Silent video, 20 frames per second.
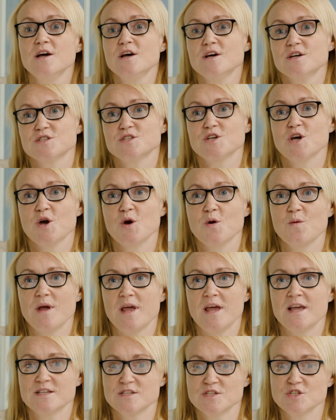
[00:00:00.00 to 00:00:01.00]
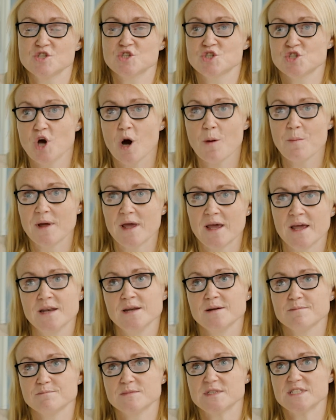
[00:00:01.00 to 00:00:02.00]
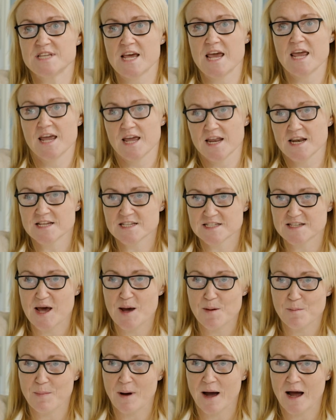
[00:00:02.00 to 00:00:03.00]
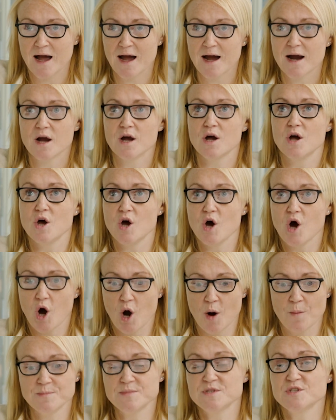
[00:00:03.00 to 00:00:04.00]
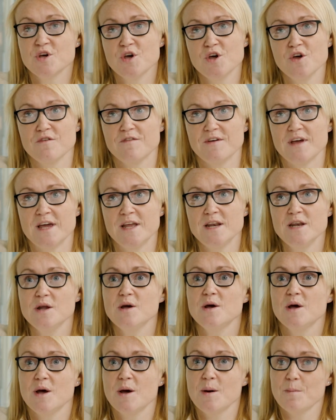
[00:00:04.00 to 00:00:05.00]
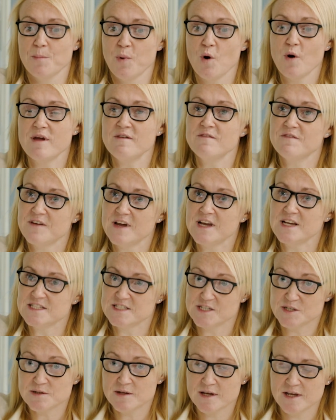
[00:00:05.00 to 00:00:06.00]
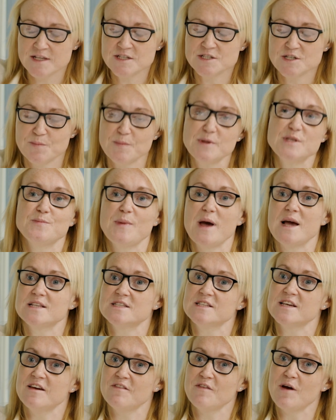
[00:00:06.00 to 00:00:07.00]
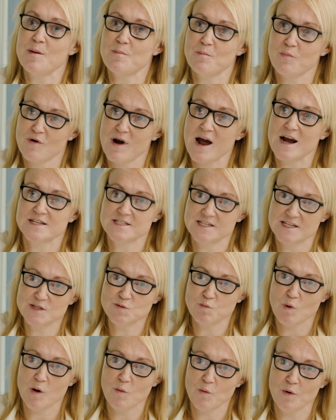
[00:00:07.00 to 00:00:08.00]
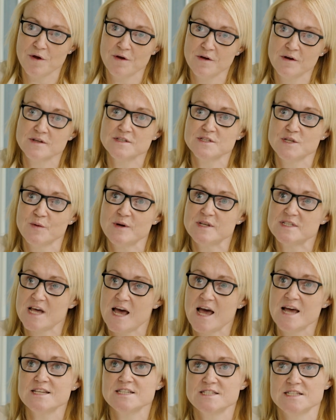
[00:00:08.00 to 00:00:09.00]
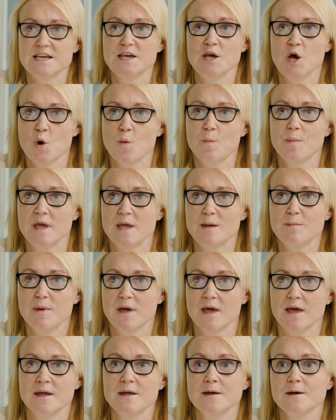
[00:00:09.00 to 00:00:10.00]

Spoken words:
So it's stopping, taking a step back, observing, putting things into perspective, and practice what works. So it's STOPP.